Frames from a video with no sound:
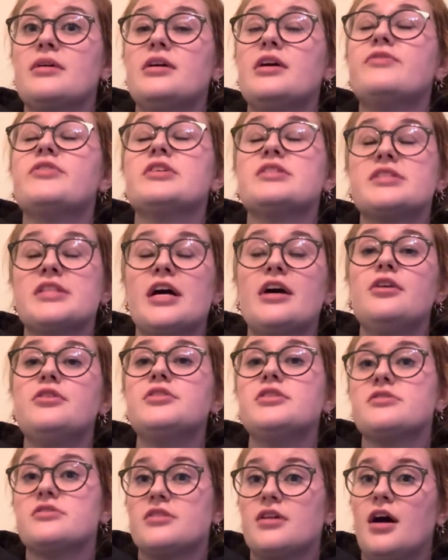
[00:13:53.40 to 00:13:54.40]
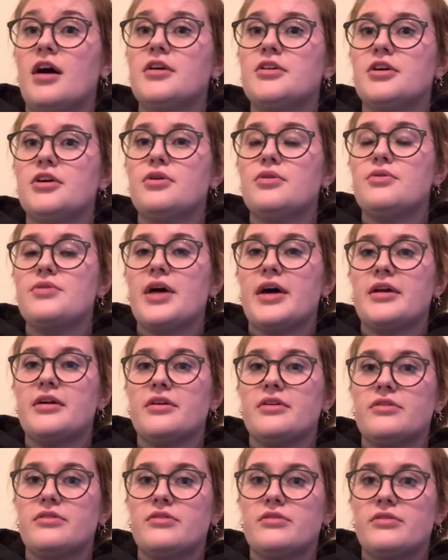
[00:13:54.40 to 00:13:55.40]
a cell does not know
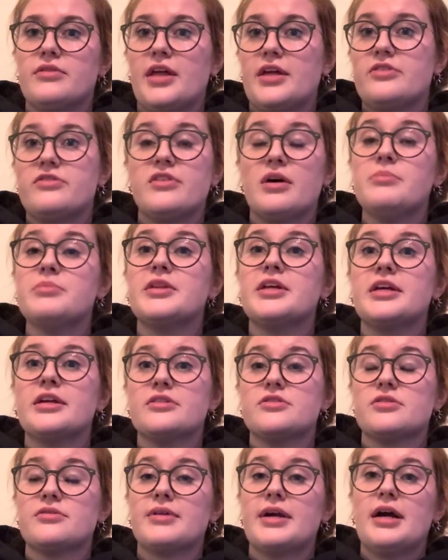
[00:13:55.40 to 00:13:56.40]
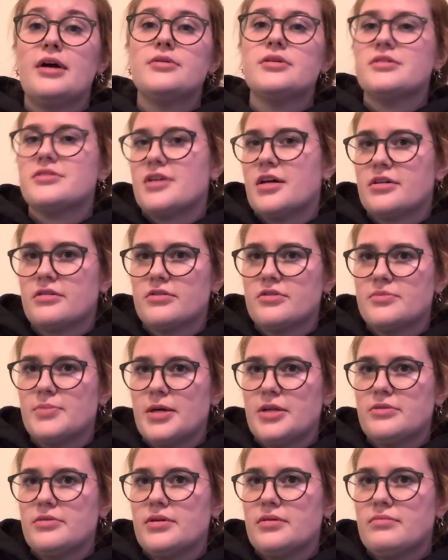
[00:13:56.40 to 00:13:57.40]
that something is around, it's not going to
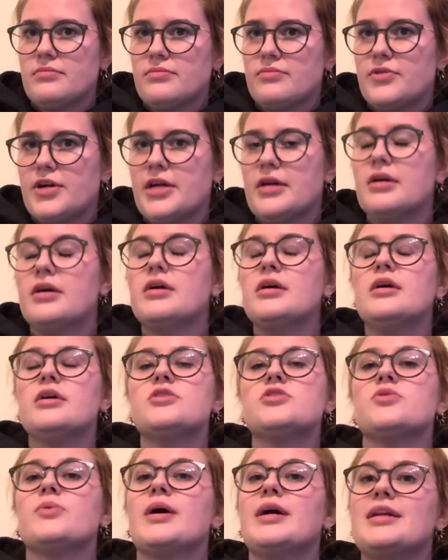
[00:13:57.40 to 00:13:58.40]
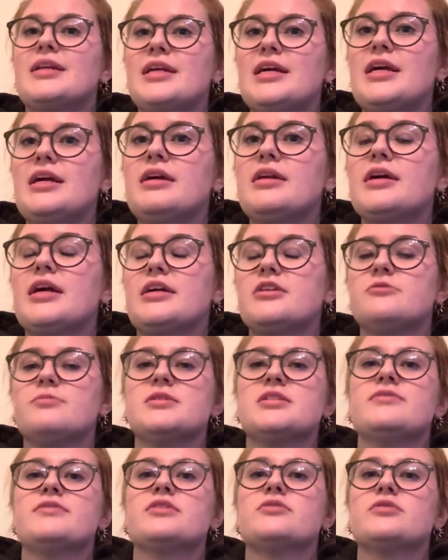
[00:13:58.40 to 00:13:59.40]
respond to it, right? So I need a specific